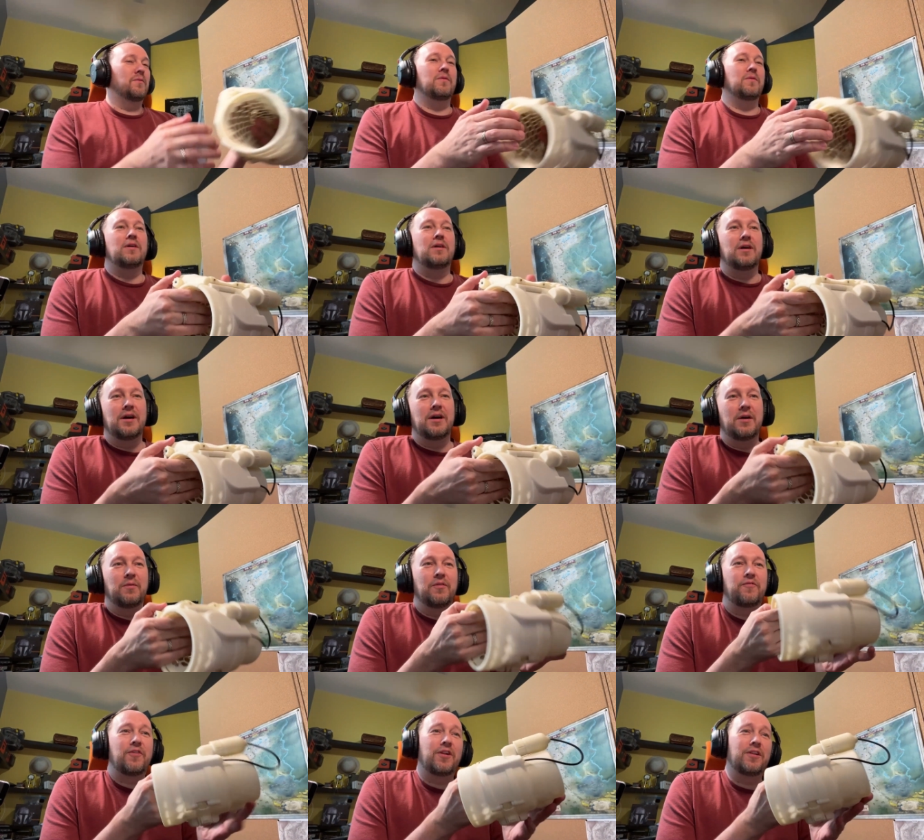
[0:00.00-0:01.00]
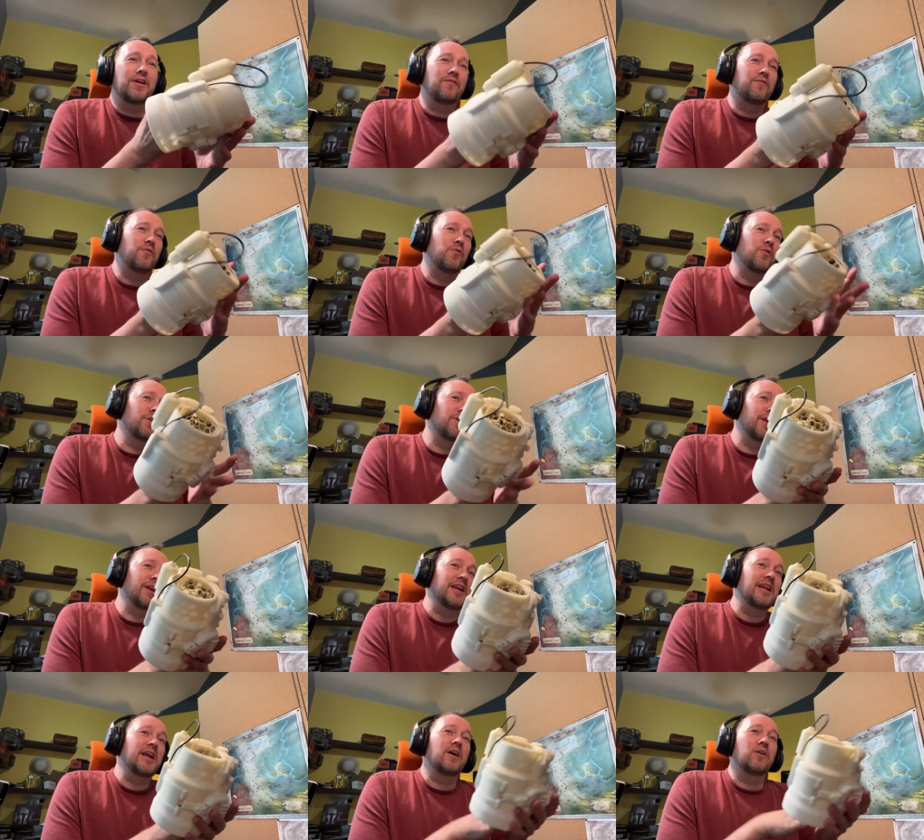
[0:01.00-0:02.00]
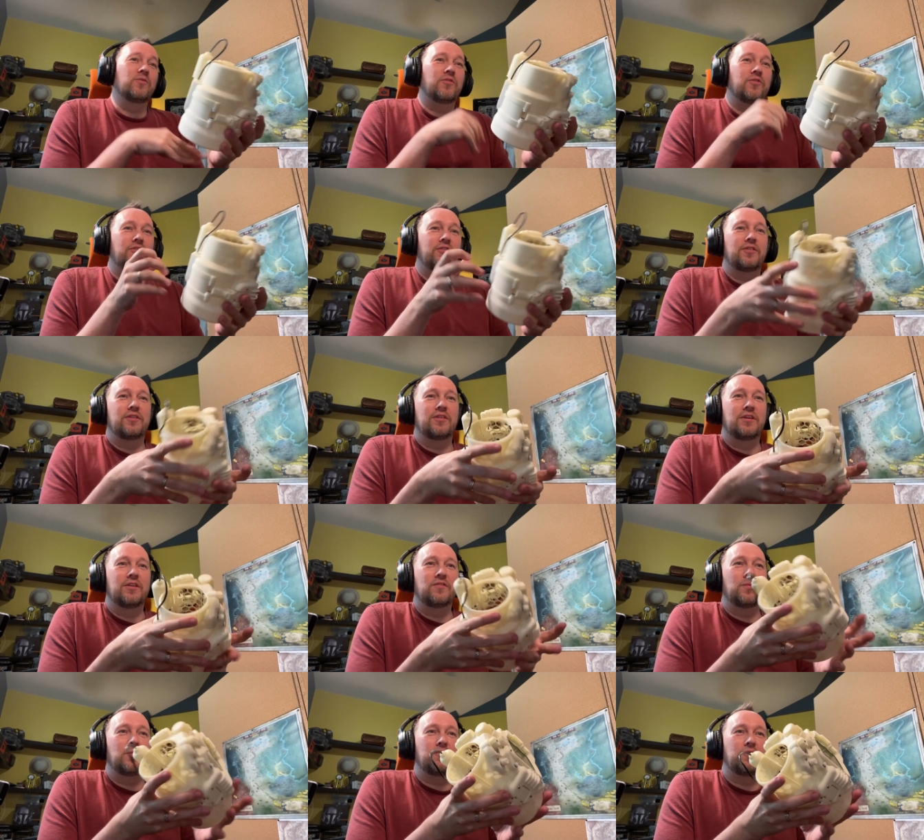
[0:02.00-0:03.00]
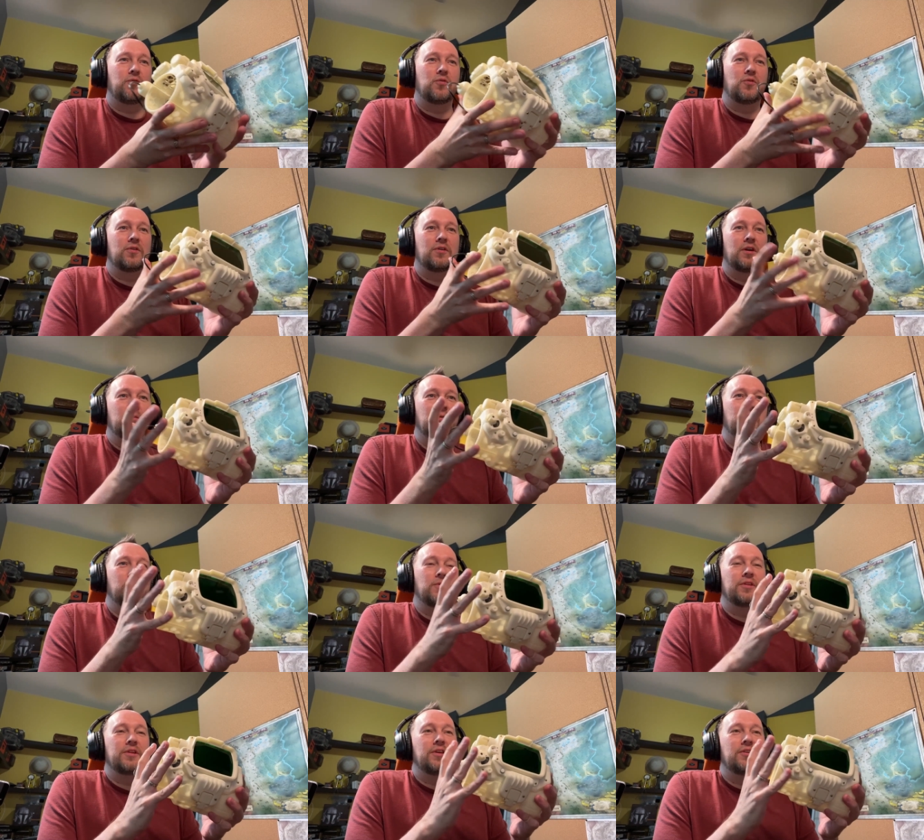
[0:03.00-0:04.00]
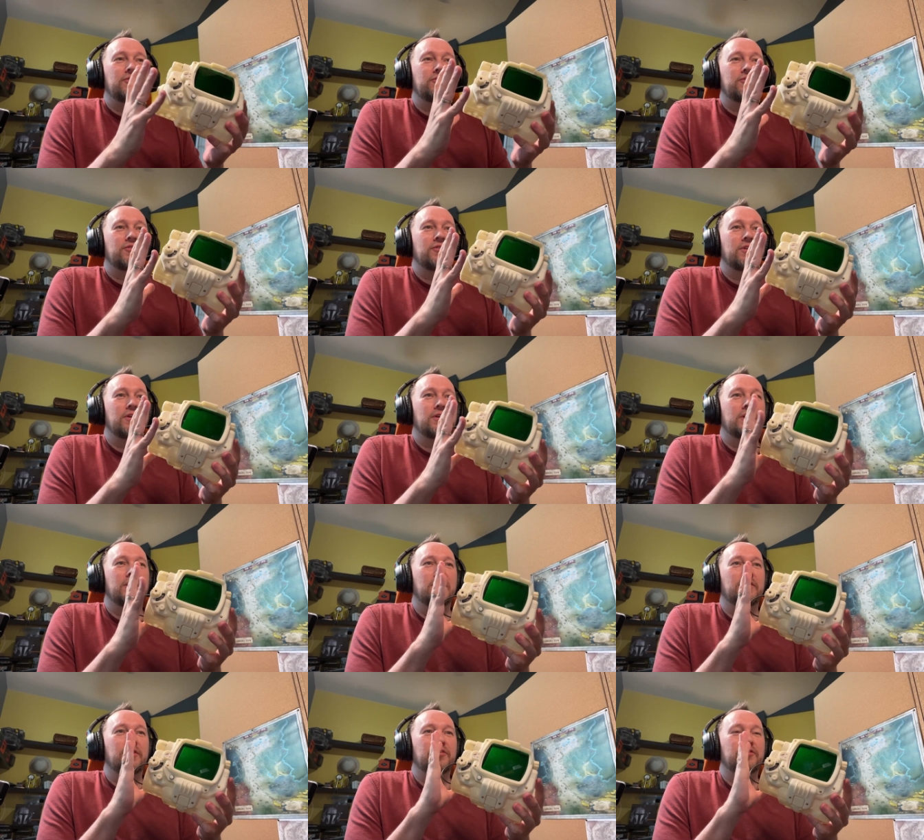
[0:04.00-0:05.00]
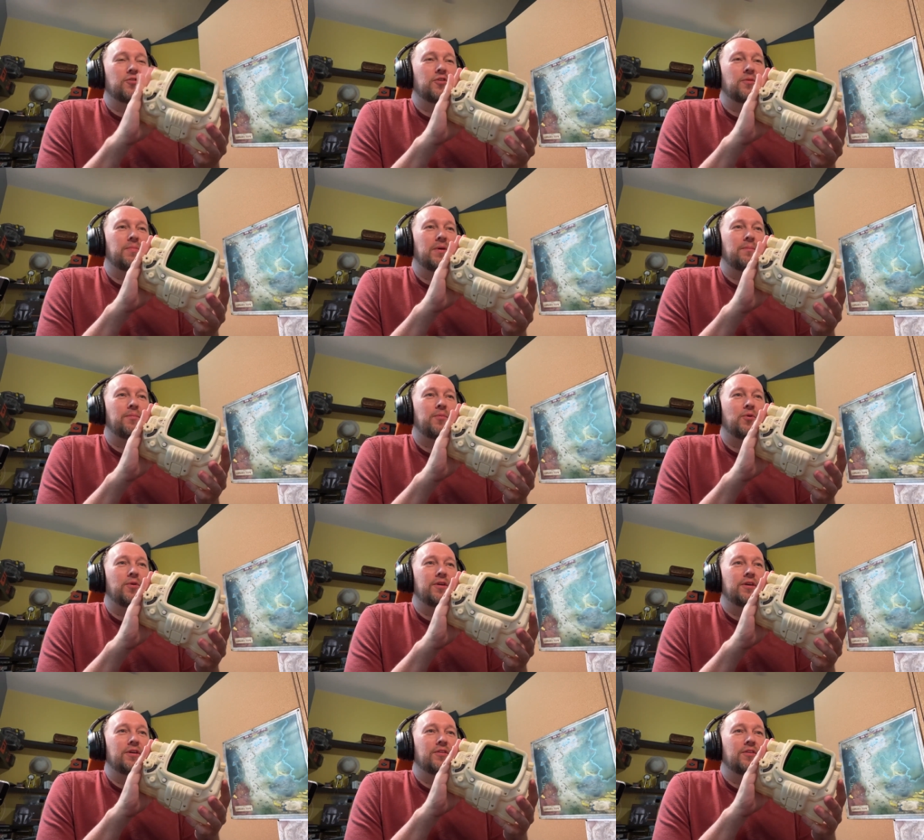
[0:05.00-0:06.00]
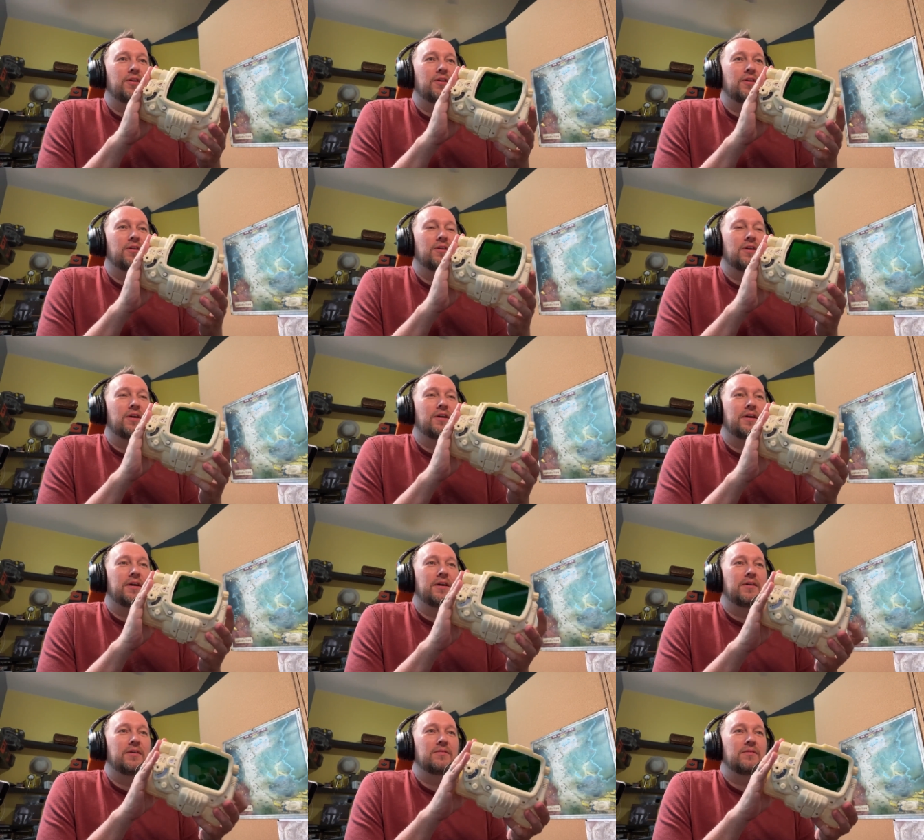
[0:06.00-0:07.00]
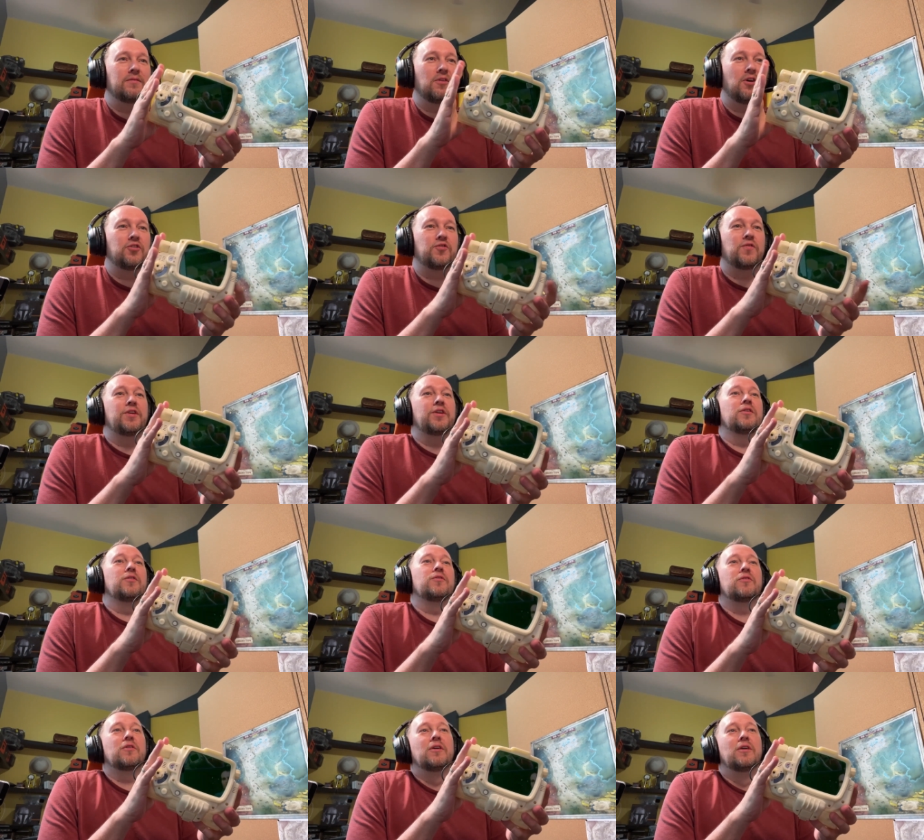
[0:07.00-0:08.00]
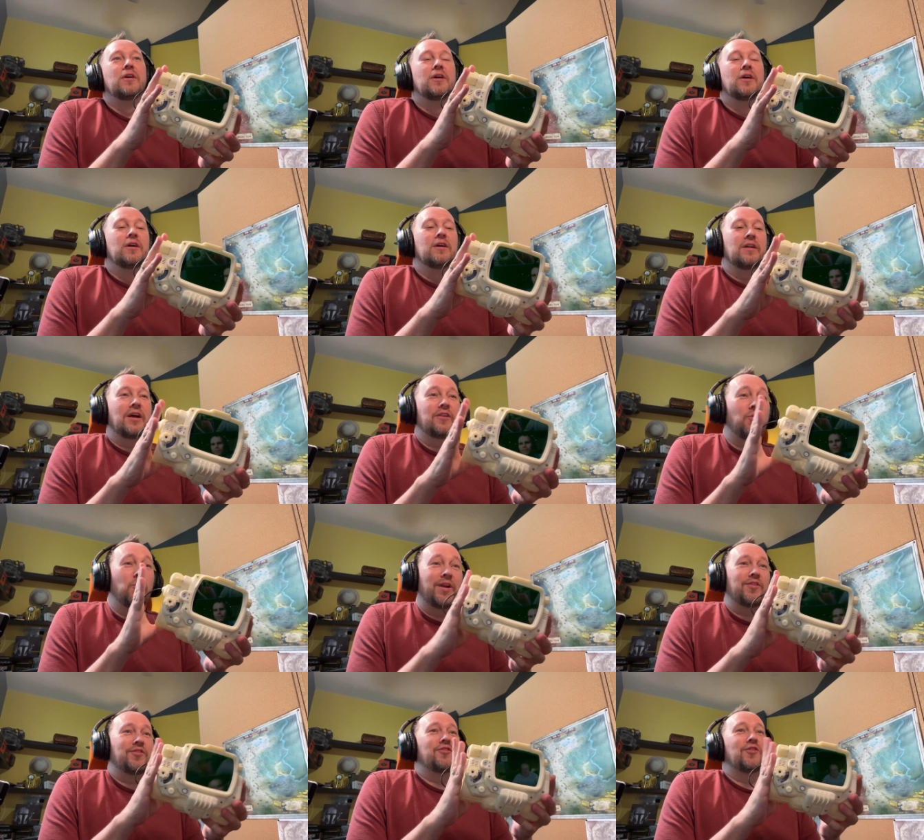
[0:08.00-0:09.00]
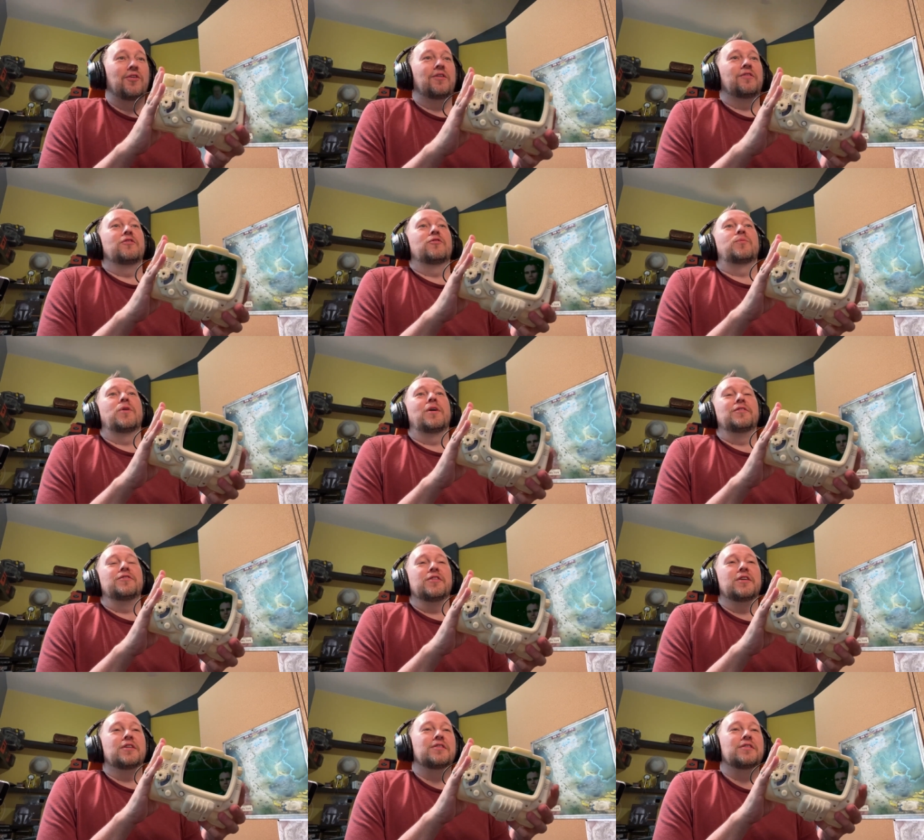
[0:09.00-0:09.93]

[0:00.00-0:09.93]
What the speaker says: When Fallout 4 got announced, even before it was released, they showed the Pip Boy in their launch videos. That's when I started this project.